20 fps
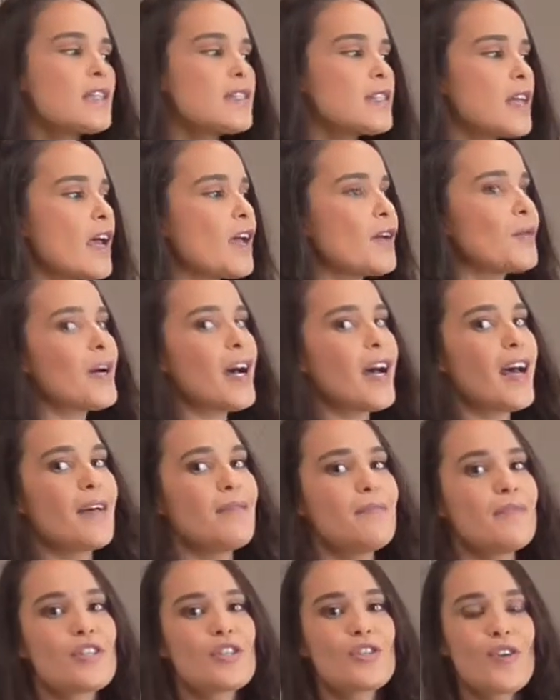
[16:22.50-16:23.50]
So
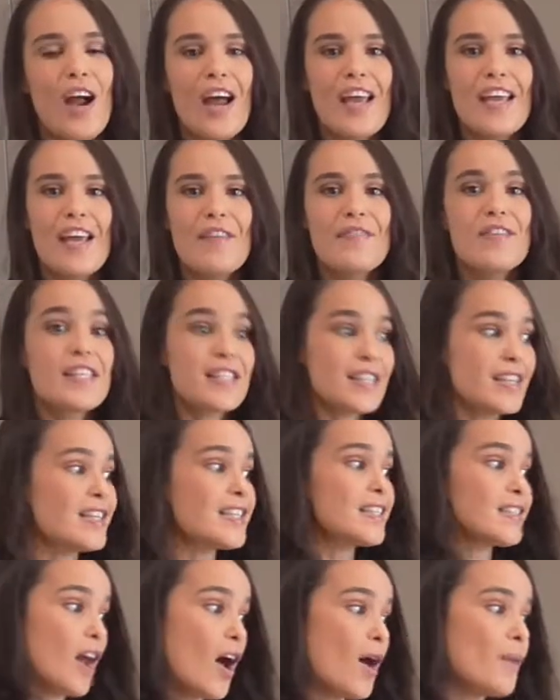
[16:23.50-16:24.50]
and this
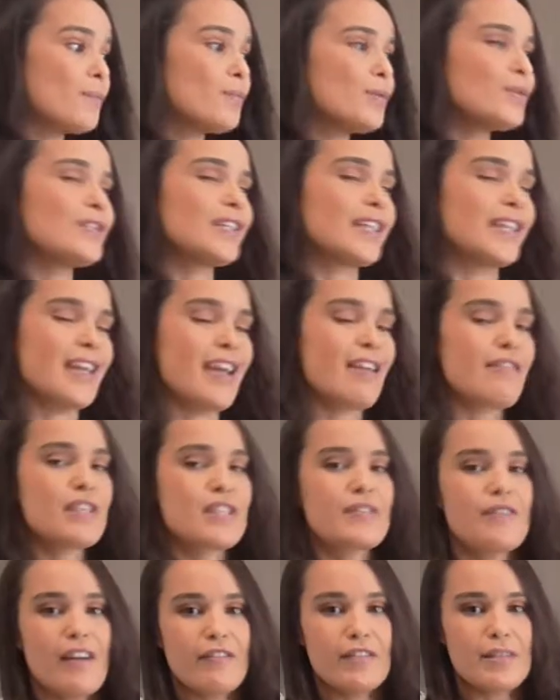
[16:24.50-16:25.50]
example here
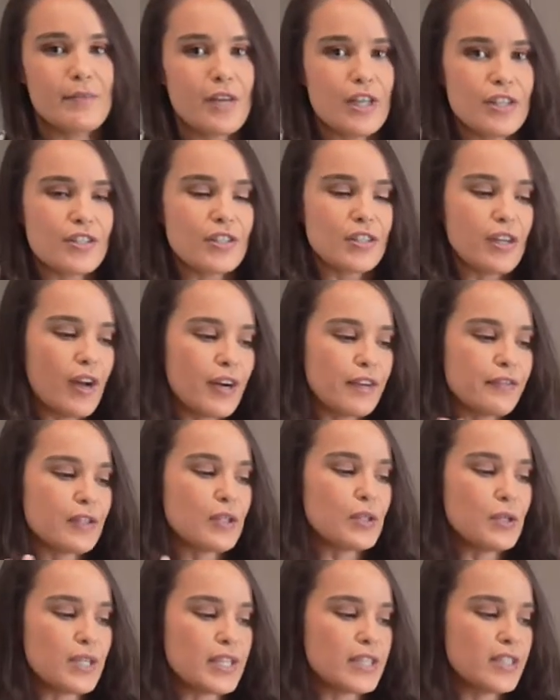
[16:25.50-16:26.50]
is very much kind of
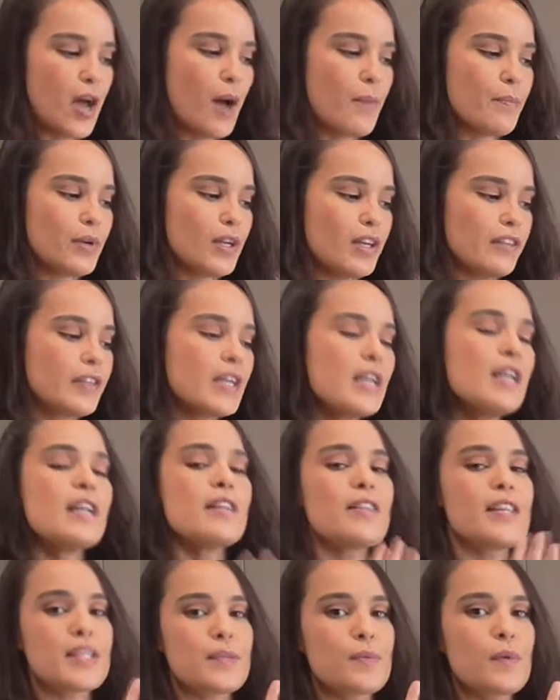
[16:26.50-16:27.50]
a good example of
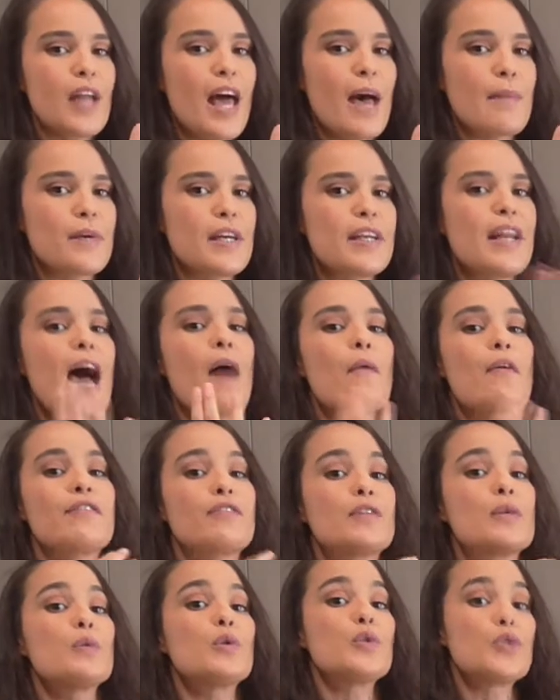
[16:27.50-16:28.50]
this will happen,
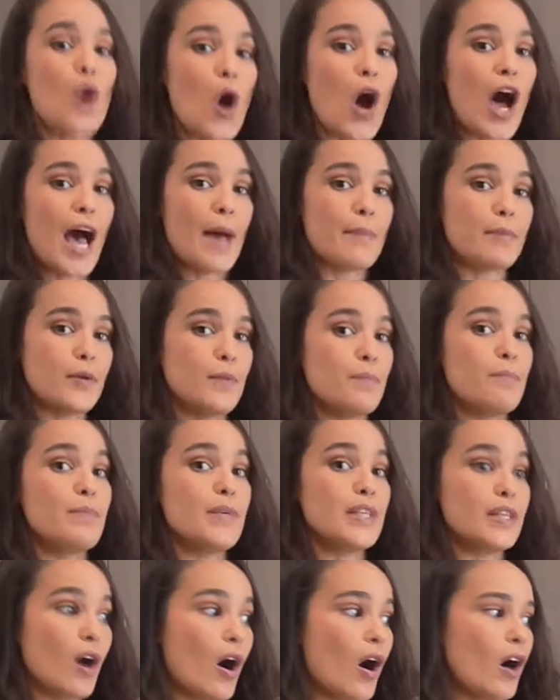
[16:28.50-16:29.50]
however it will not happen
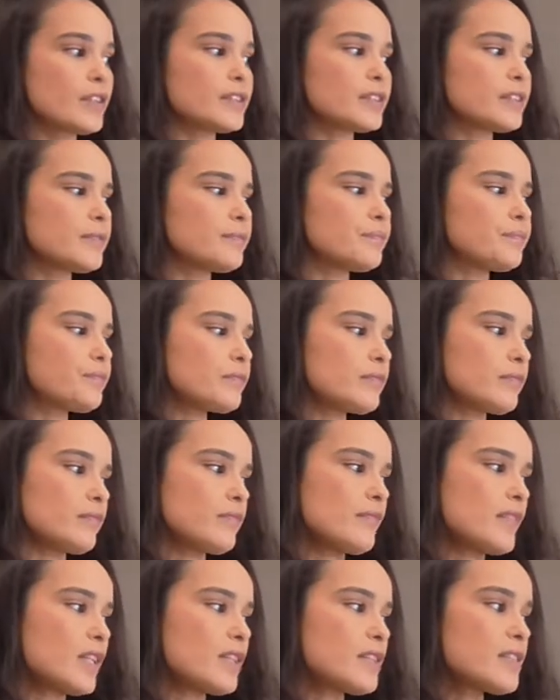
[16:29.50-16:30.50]
because.
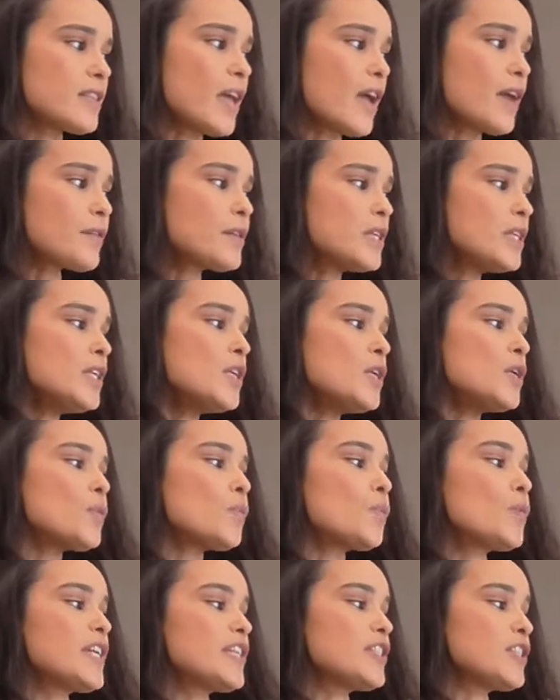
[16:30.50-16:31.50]
So
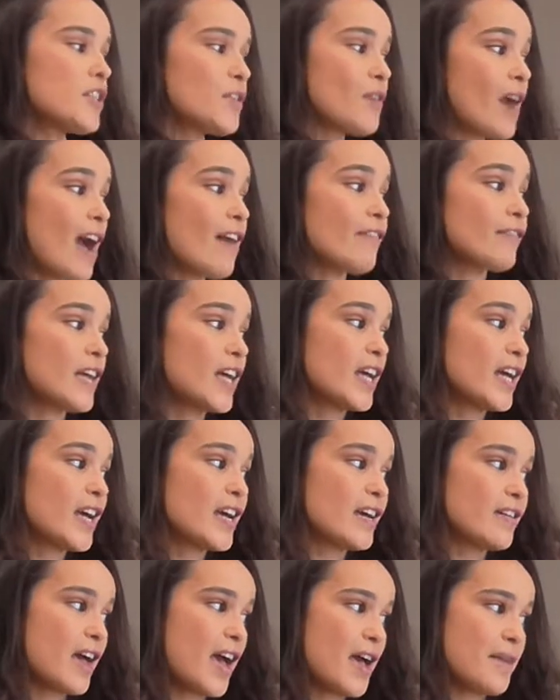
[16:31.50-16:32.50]
we do have
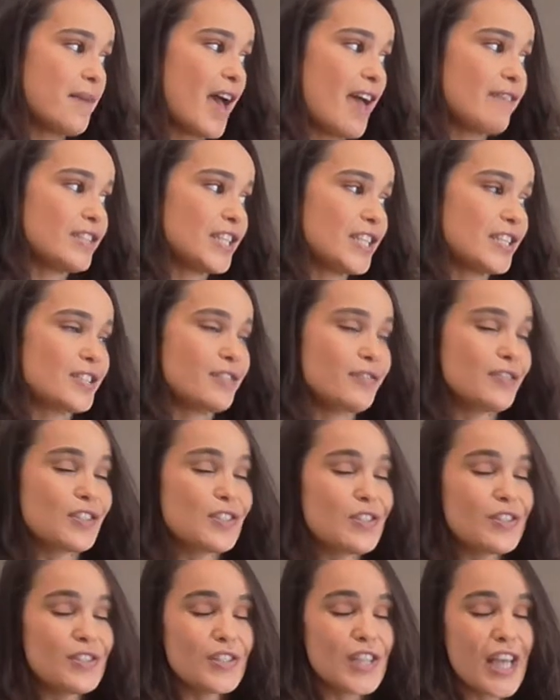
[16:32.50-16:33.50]
evidence of
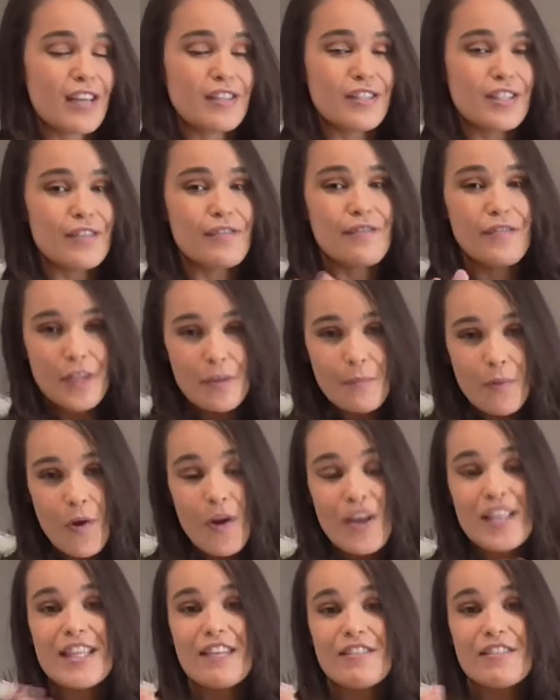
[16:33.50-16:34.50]
an alternative
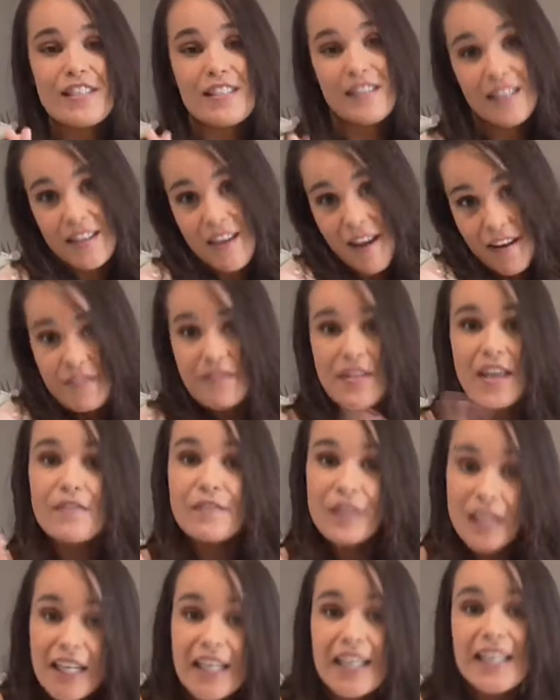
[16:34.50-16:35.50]
viewpoint.
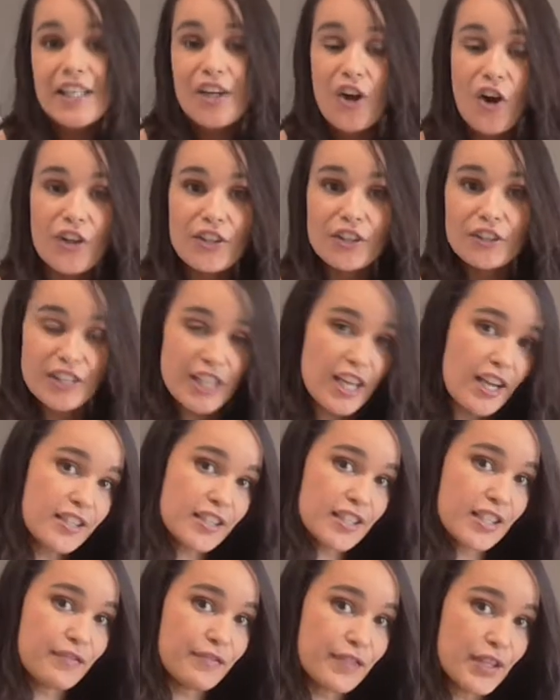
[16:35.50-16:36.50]
They've clearly got an
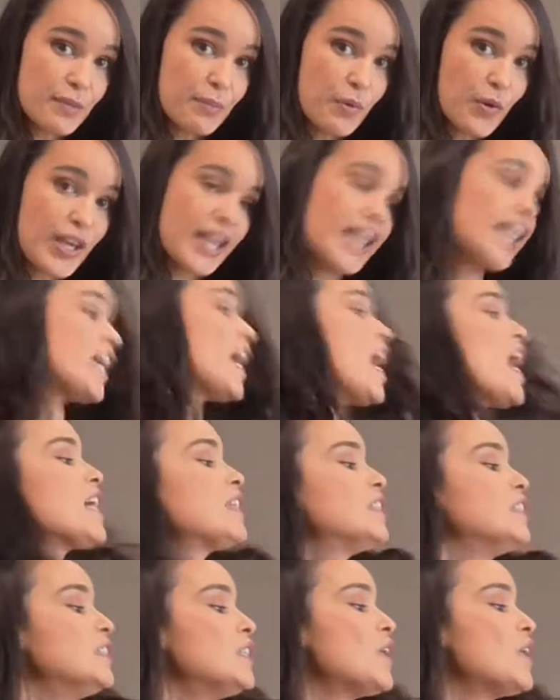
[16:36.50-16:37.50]
alternative viewpoint here.